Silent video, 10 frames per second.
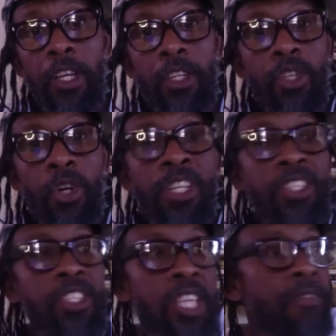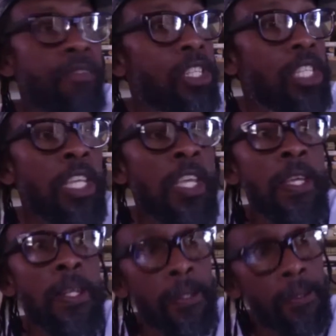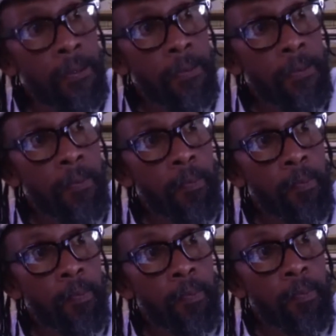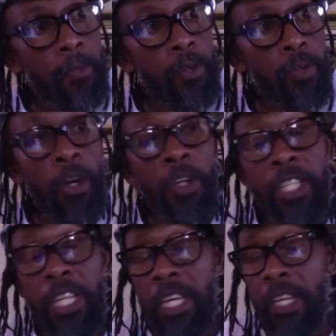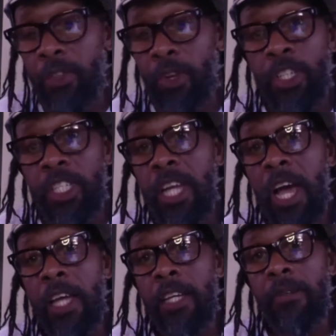So in 1738-39,